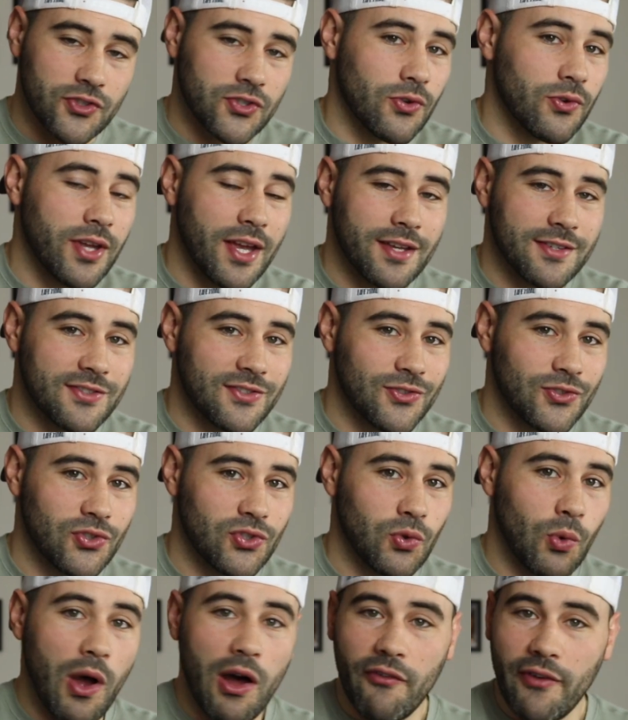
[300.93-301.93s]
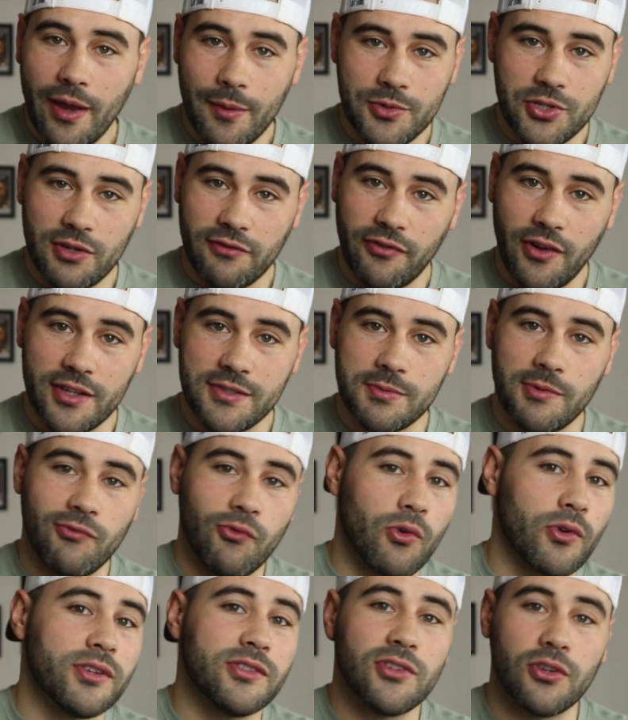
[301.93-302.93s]
So he has 12 amateur fights
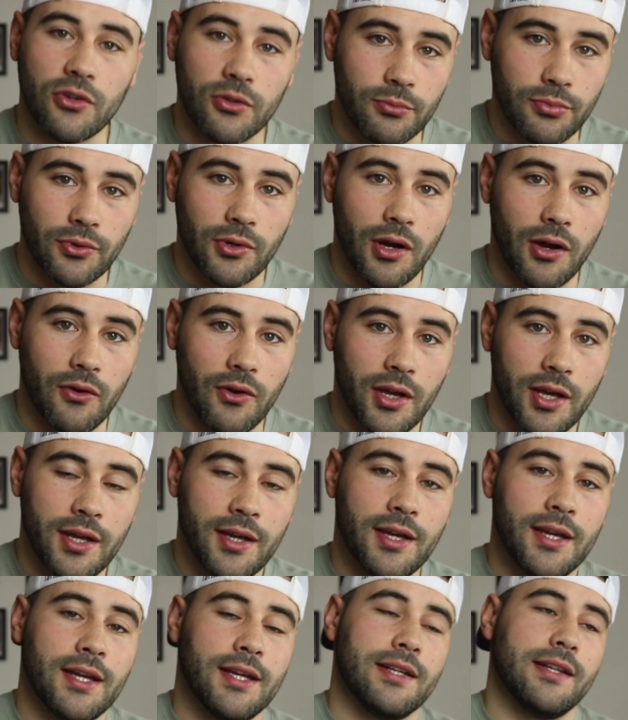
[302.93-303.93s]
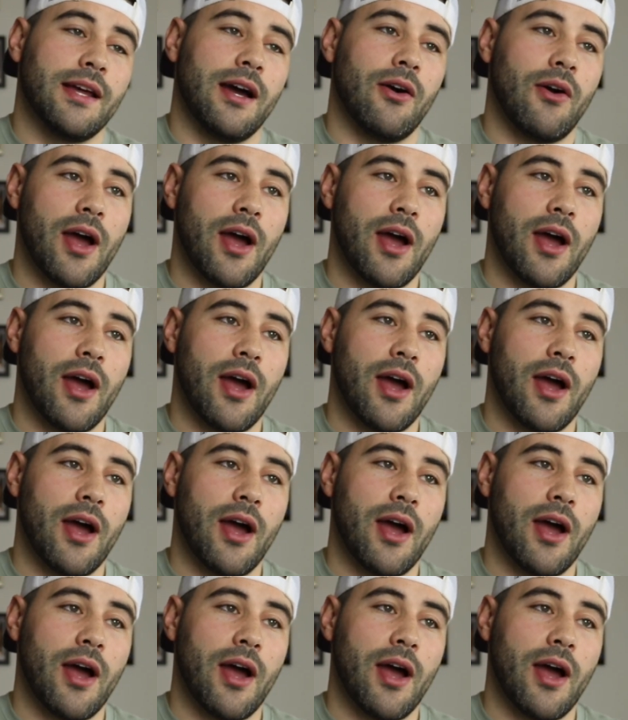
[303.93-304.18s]
before he turned pro. Now,